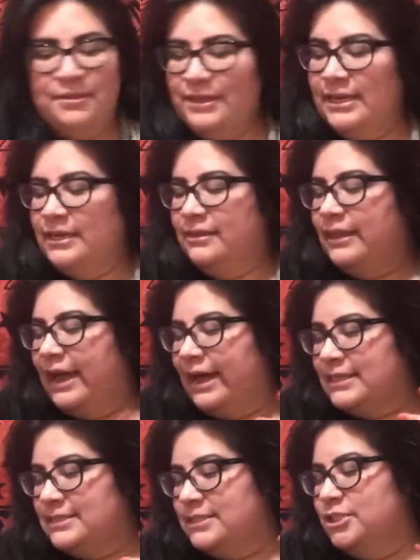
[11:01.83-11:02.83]
the
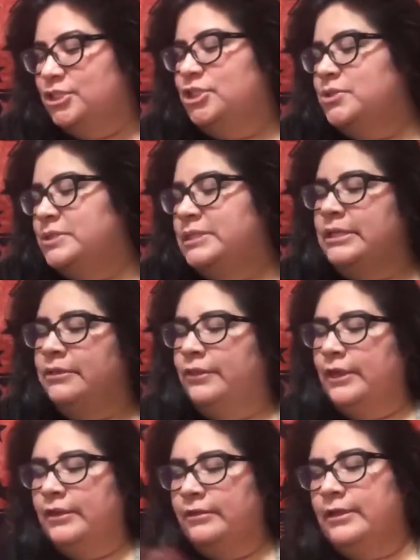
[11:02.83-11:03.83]
last juicy
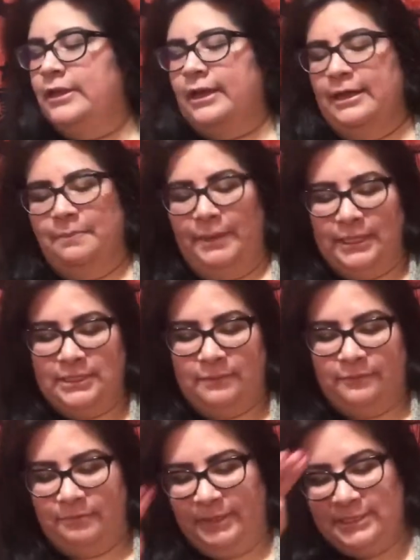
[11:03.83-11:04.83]
thing that I picked up
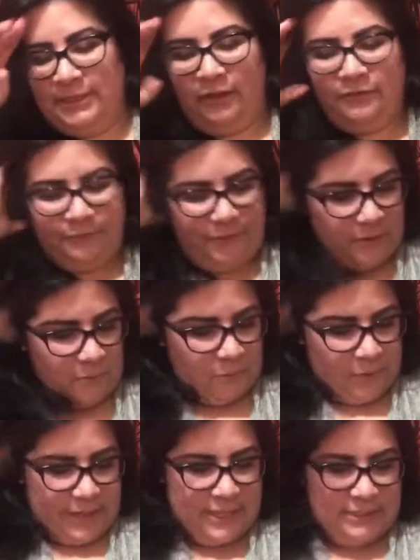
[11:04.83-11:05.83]
for myself
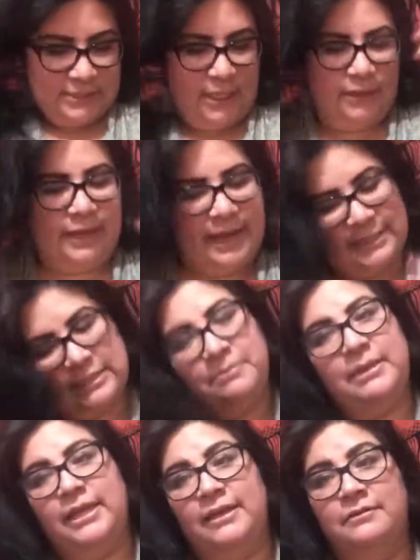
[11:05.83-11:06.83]
was a last
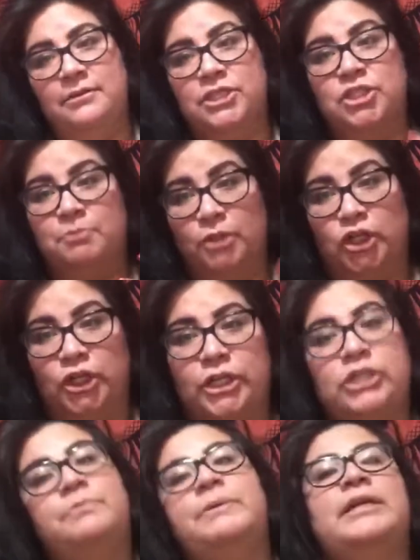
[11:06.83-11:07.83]
minute
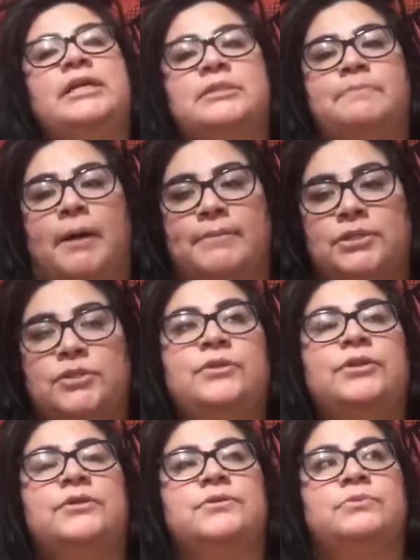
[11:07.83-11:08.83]
splurge because Baba
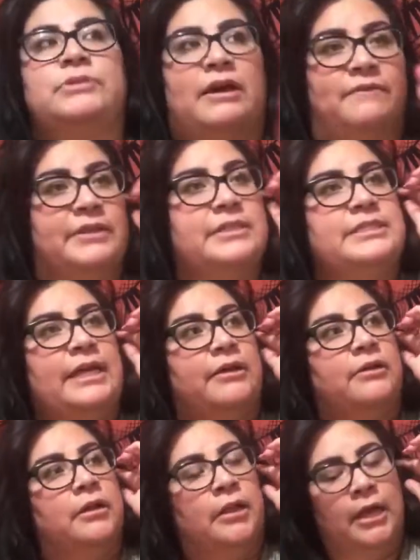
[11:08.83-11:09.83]
Studios was having a
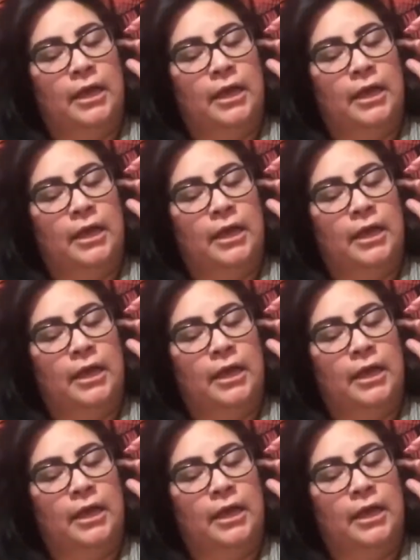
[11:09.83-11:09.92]
sale.